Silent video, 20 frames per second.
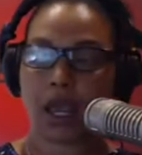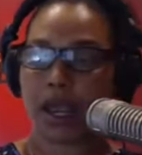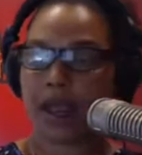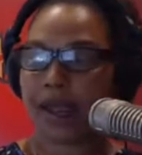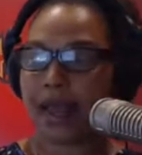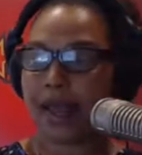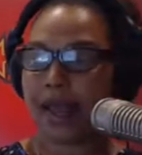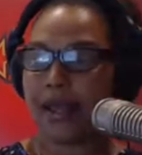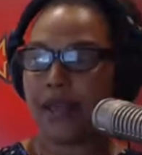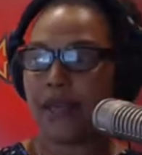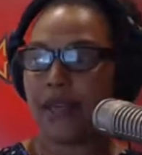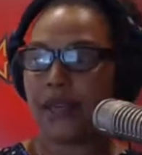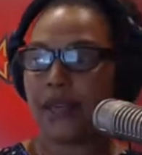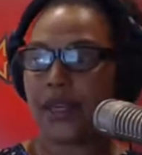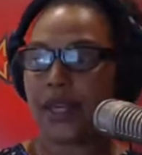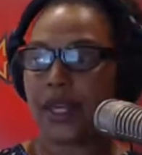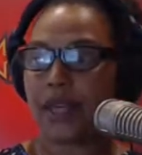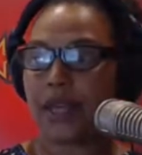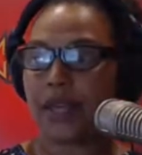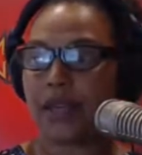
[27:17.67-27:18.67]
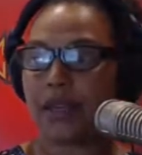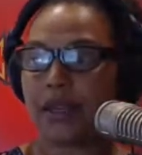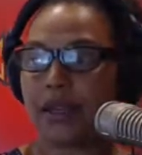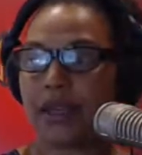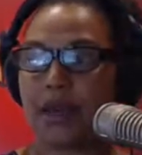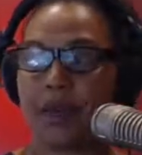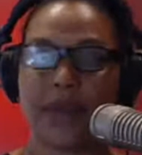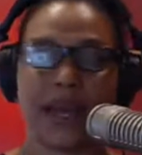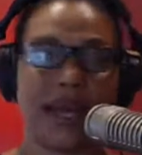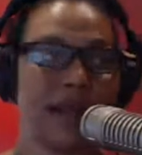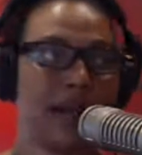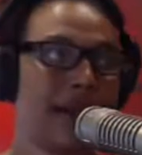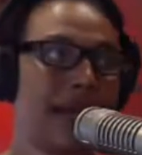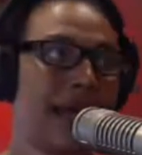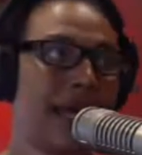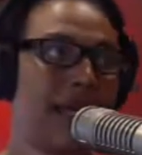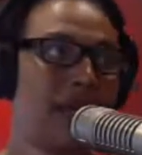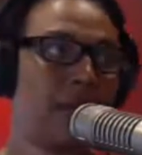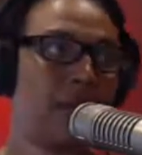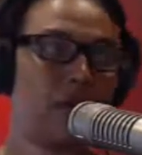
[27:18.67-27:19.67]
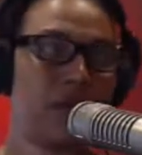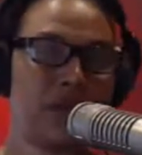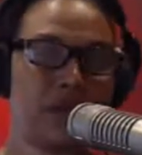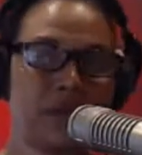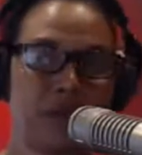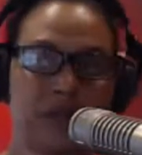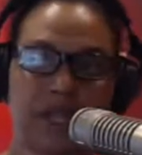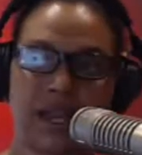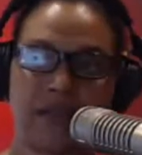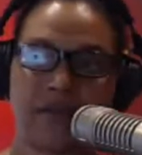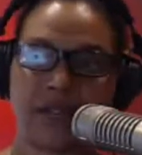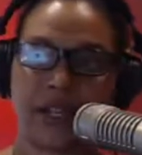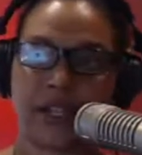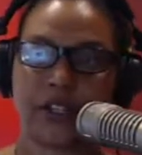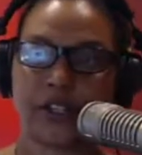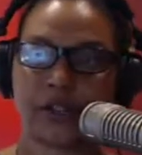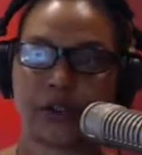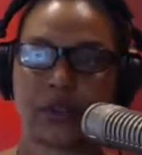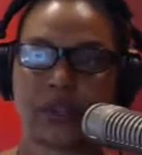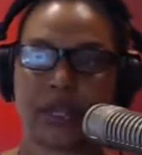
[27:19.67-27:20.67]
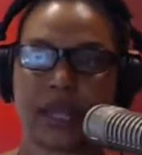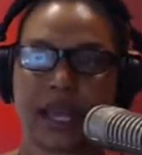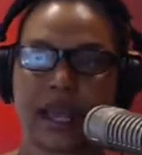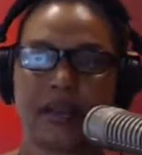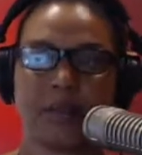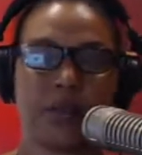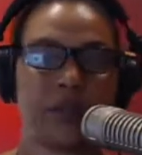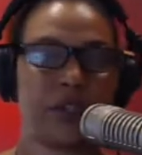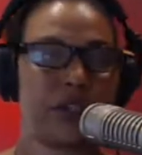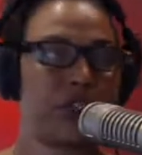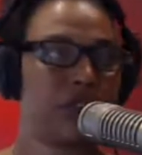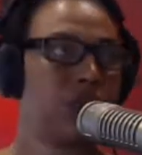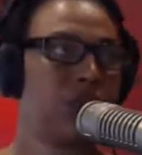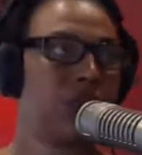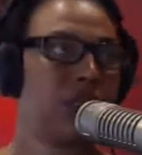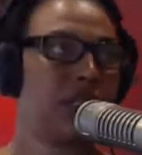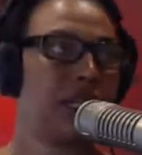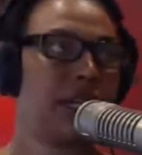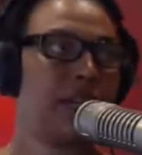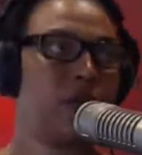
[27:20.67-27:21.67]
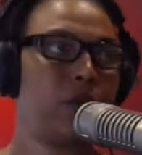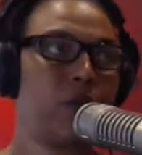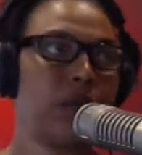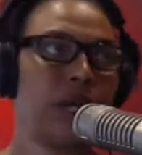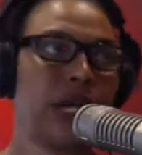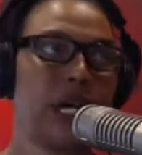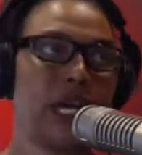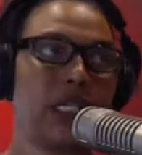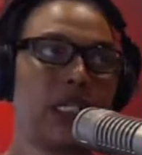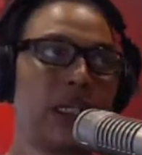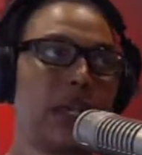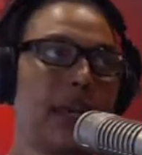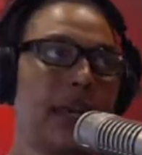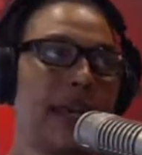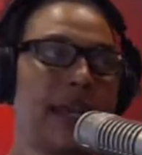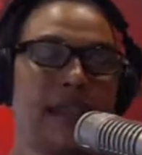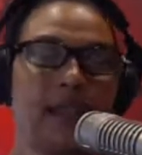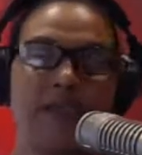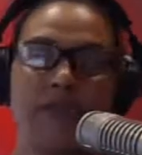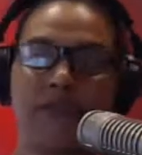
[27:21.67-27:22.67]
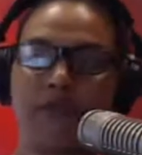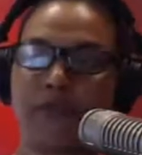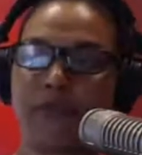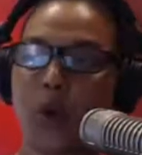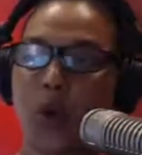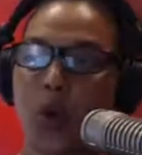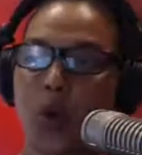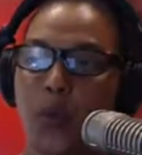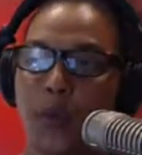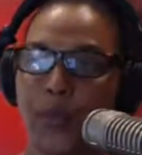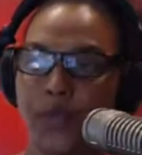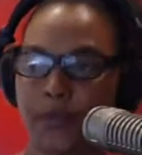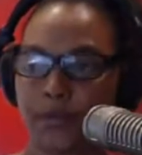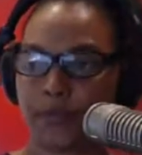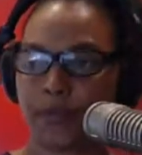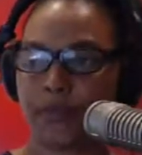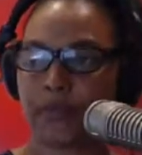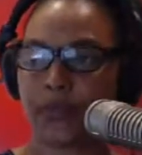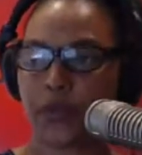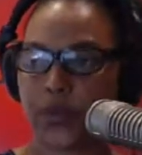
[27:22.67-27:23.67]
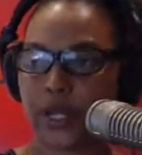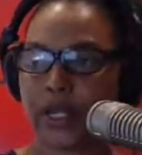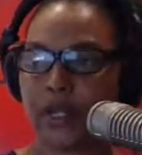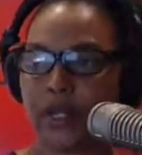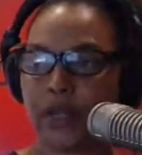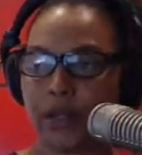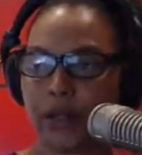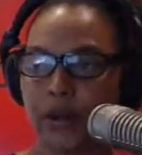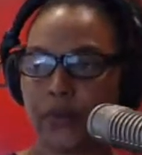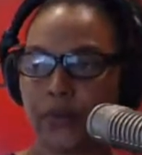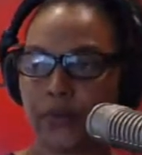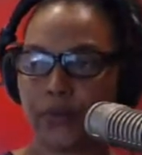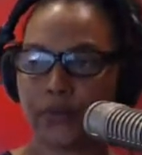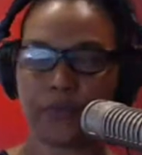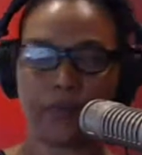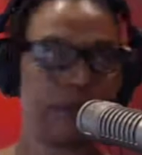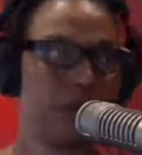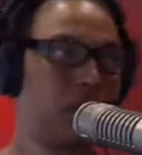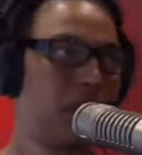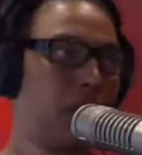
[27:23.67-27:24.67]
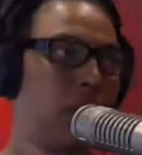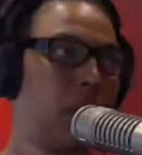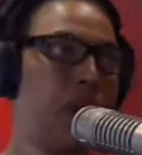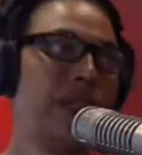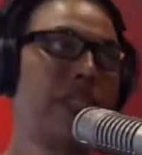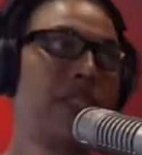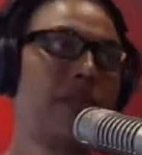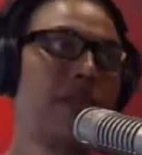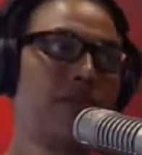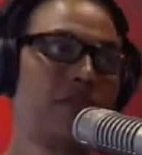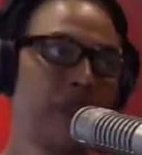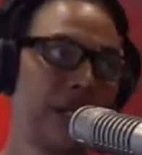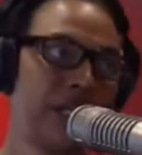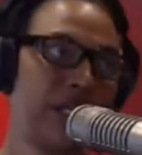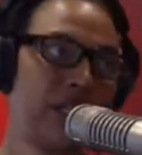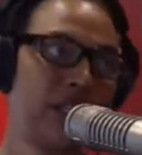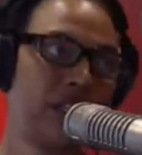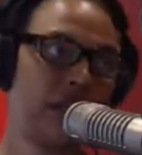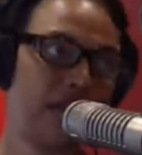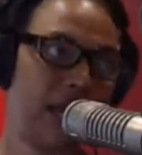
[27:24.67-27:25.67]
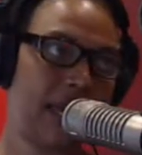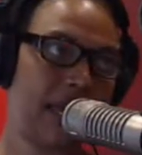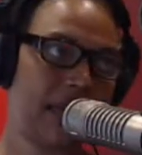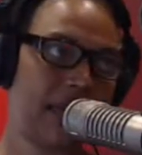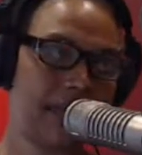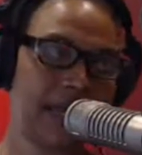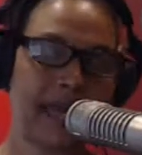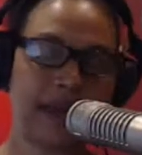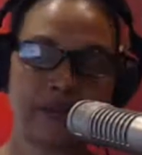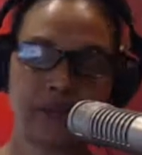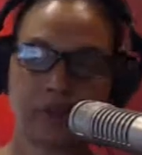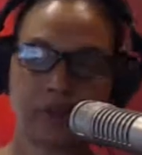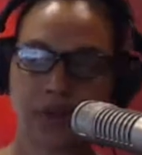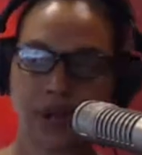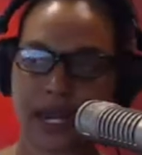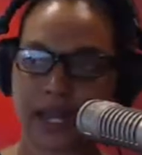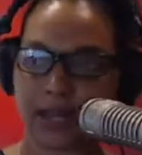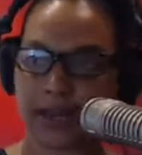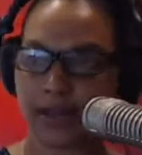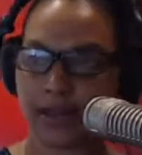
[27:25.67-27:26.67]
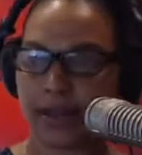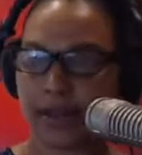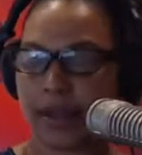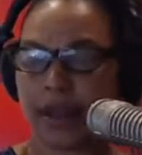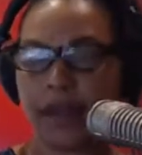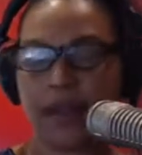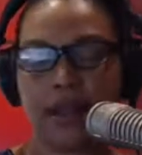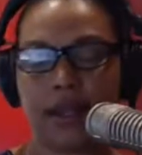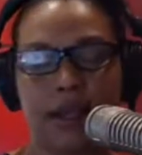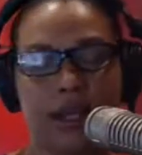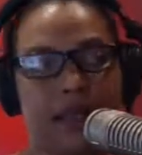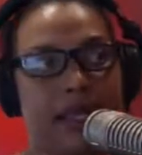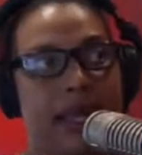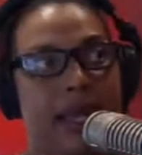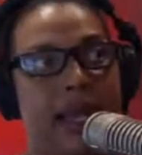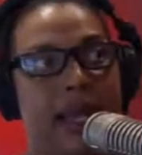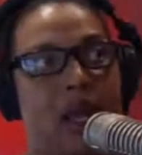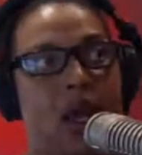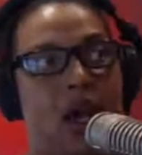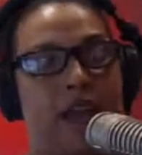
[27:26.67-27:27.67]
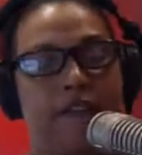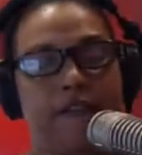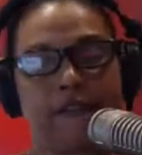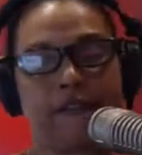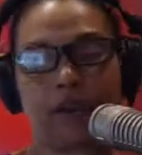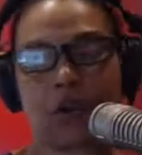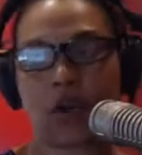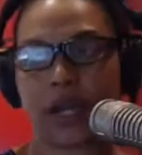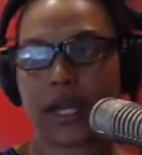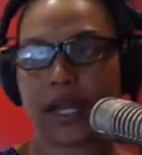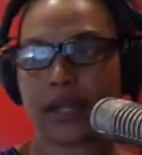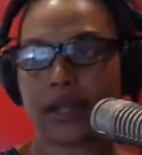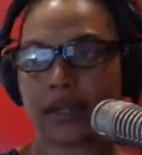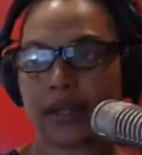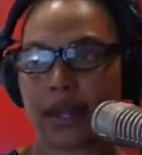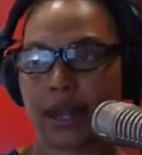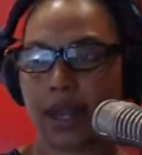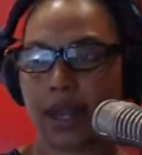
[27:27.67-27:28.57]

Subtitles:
and the Cayman Academy, which was the Adventist school, the Edmore school days, where you had the open window blowing some breeze in your face after break, and thank God for it.